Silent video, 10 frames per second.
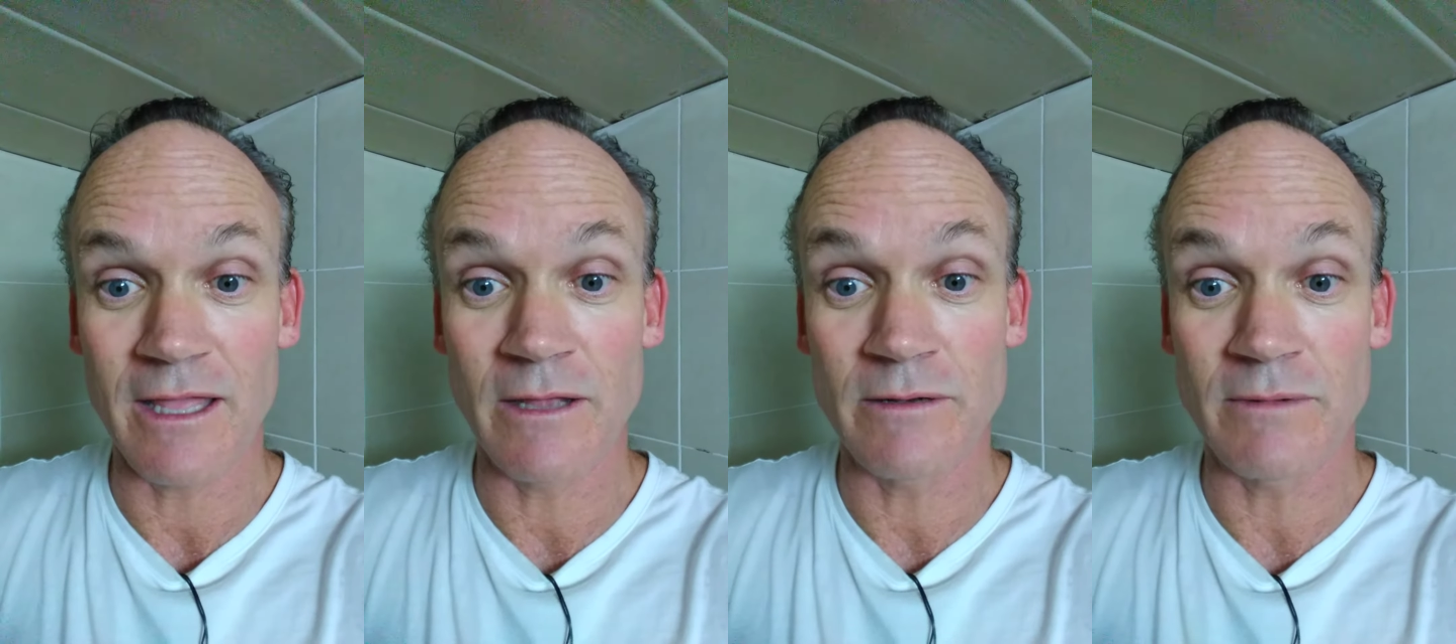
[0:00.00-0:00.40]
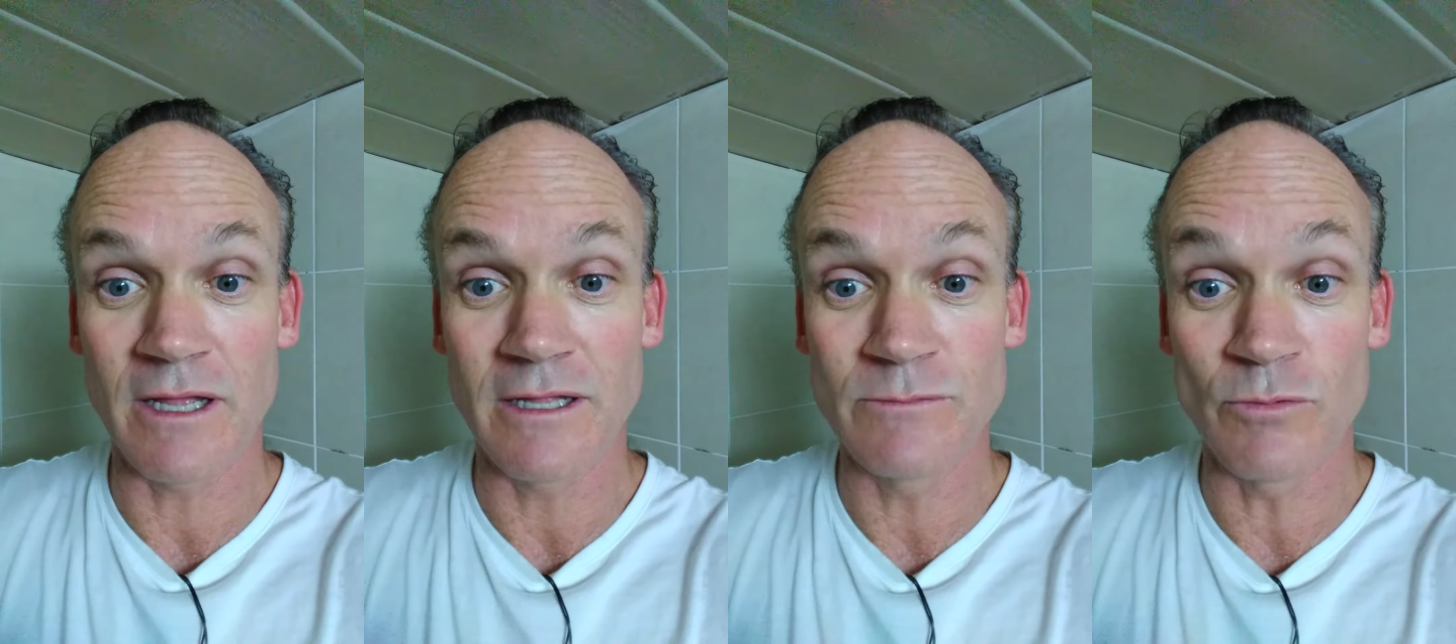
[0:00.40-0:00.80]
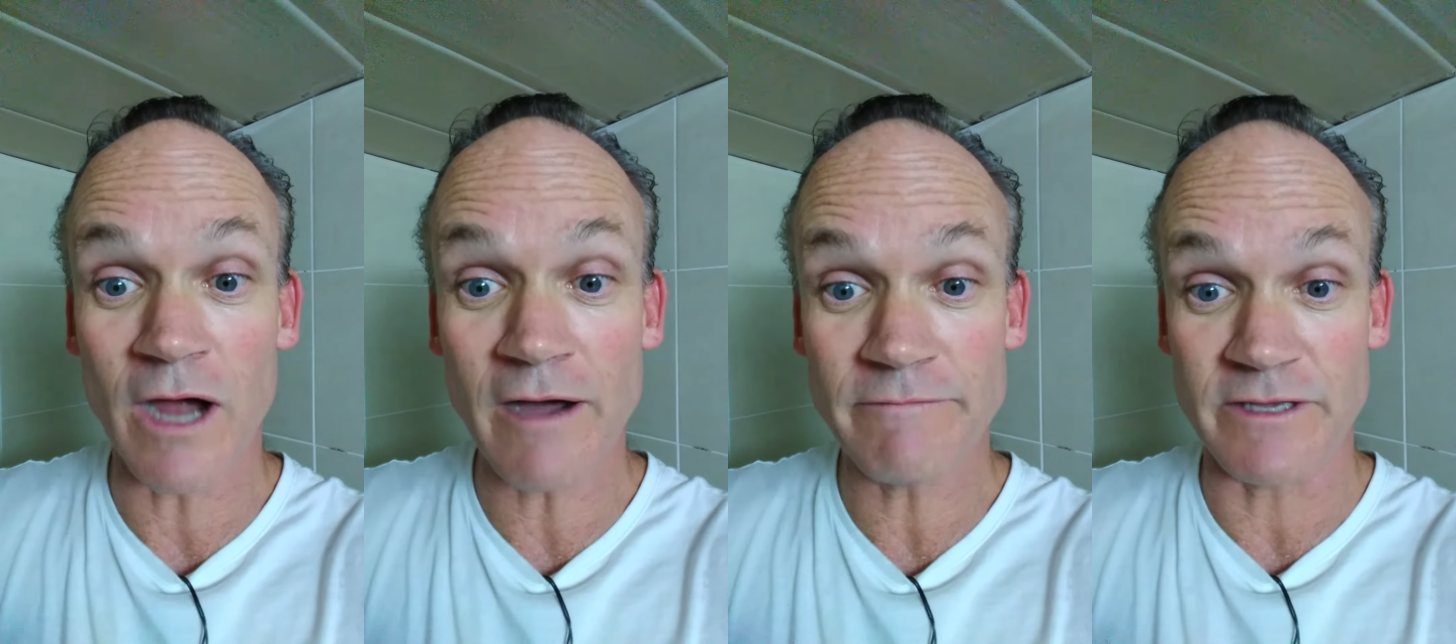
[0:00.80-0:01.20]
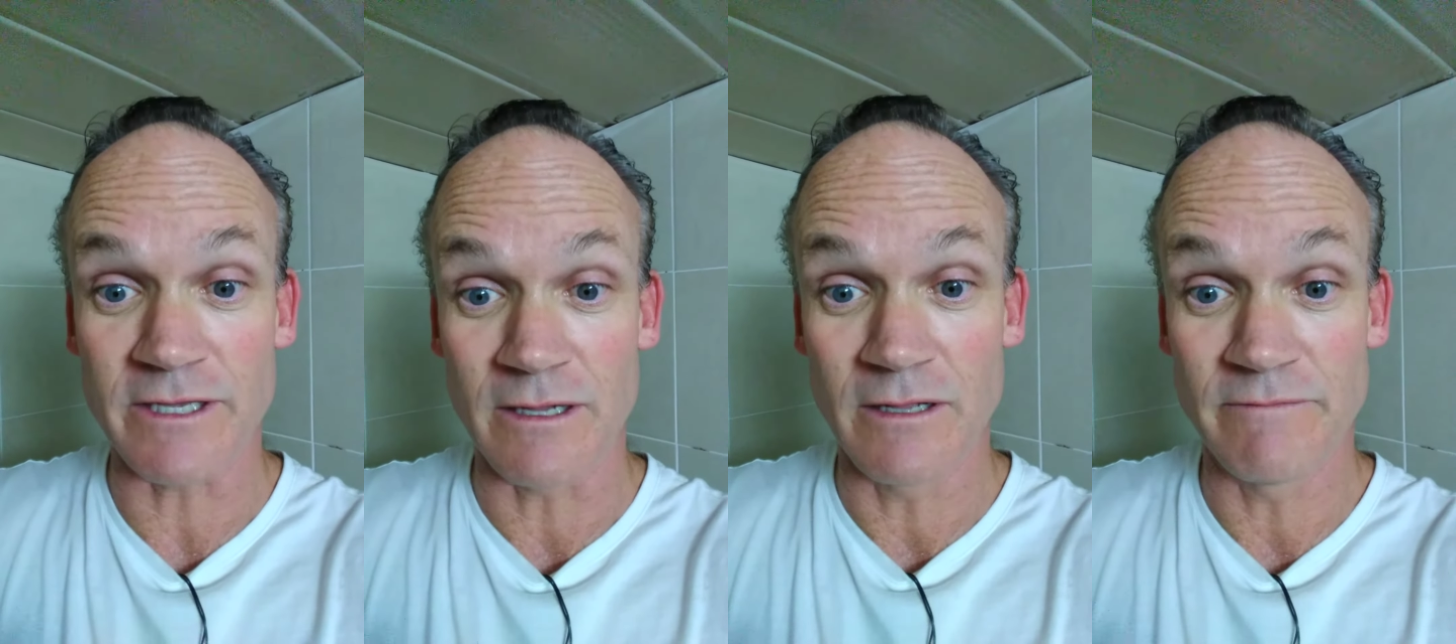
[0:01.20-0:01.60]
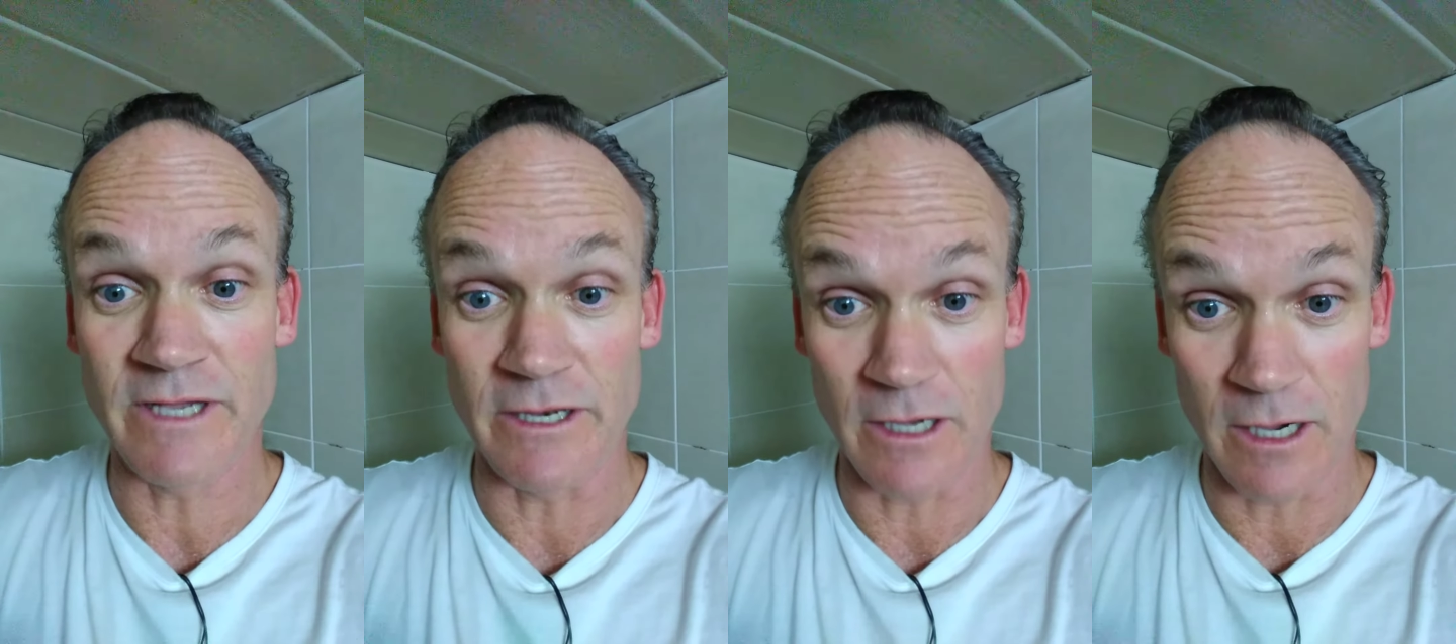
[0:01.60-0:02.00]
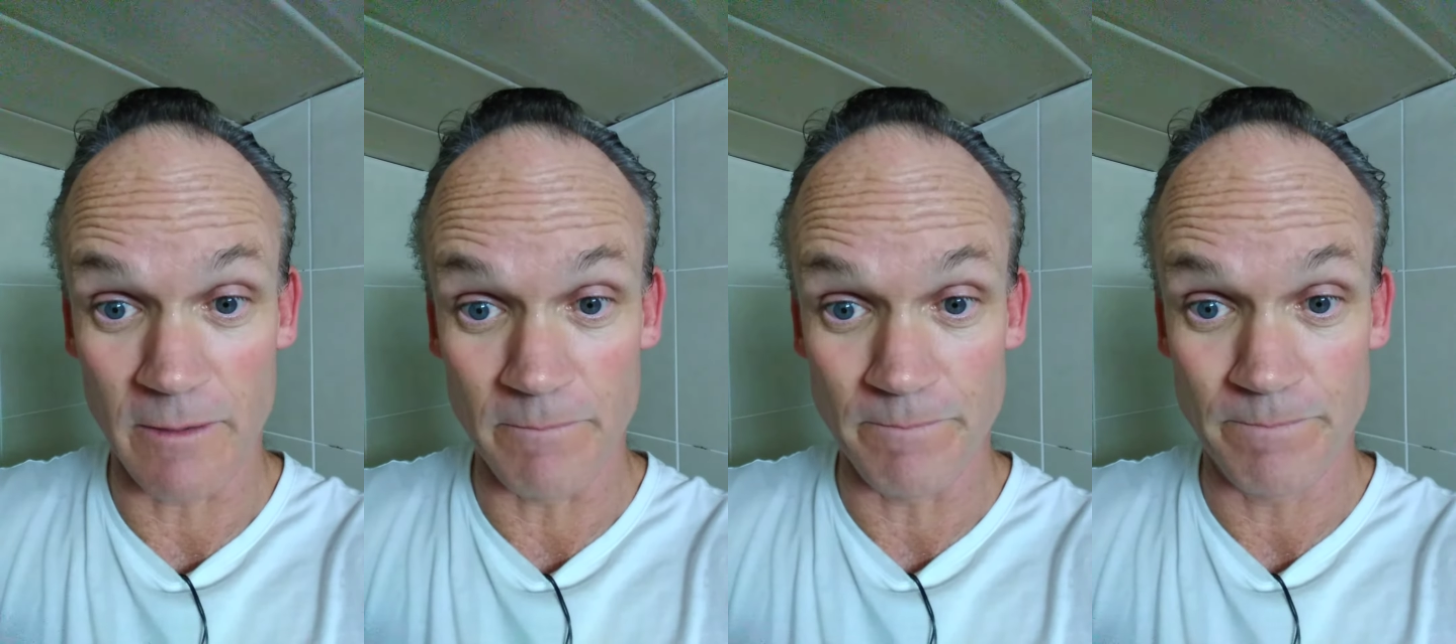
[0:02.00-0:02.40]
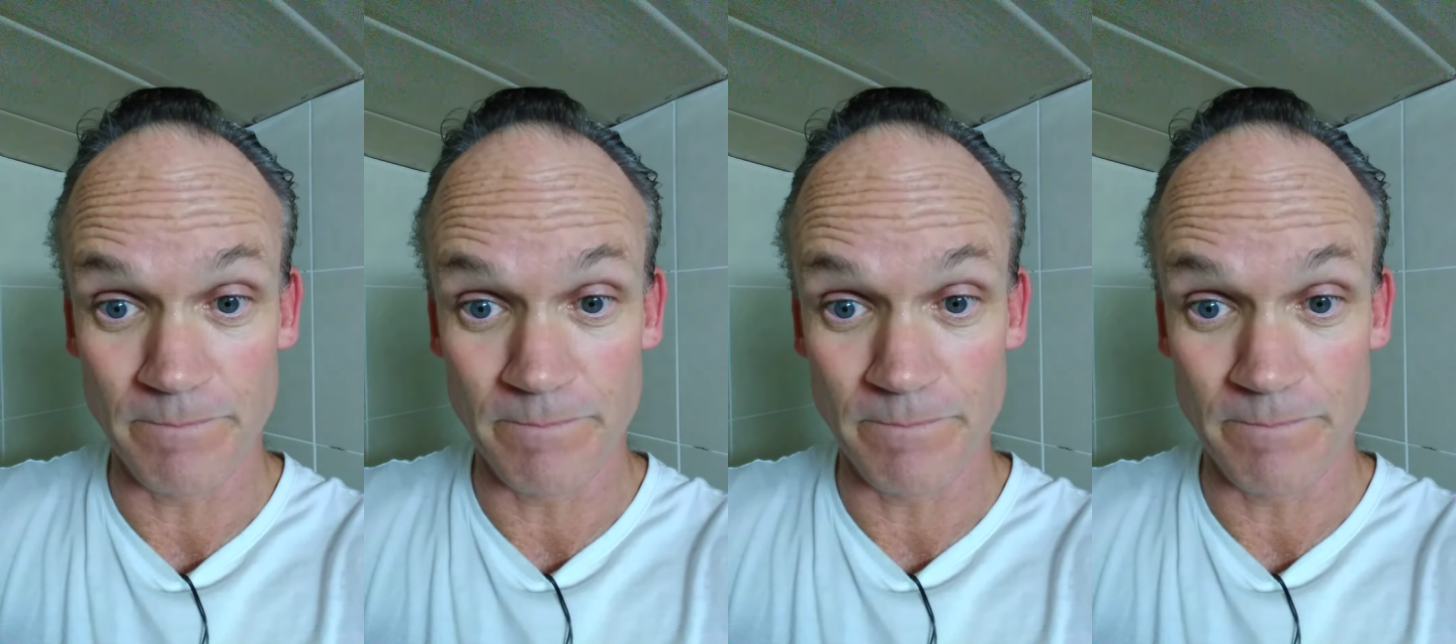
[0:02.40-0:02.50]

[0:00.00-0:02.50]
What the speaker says: in Ravi, Vietnam,